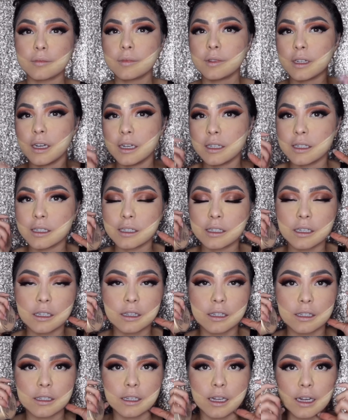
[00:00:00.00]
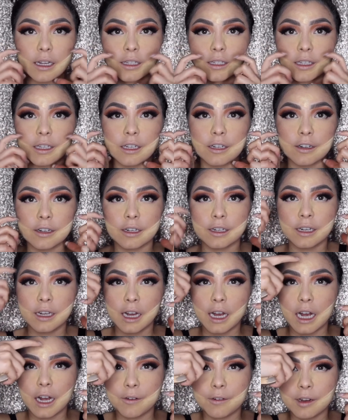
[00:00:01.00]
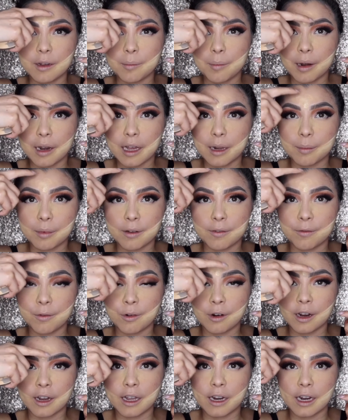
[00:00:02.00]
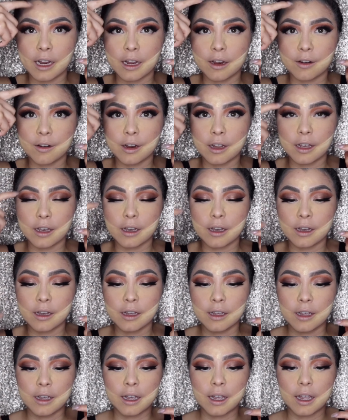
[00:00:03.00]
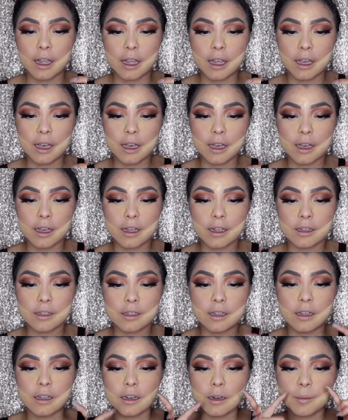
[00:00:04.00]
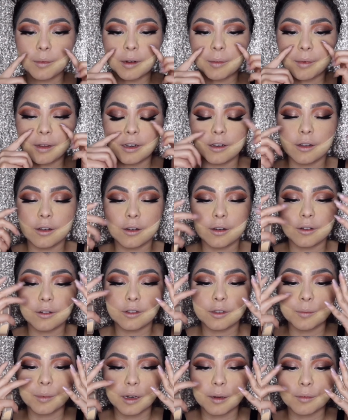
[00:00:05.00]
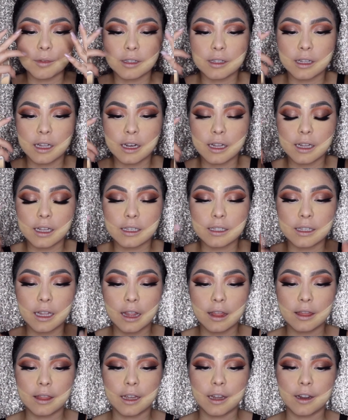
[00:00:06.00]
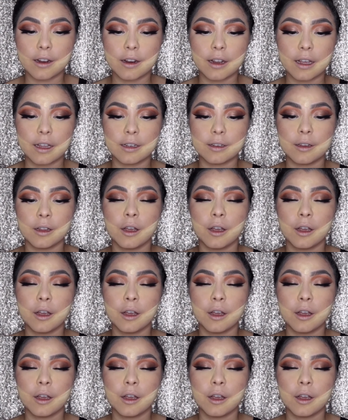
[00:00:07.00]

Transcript: I just did the sides here and I reapplied my forehead area and a little bit of my nose, but I'm just letting that set there and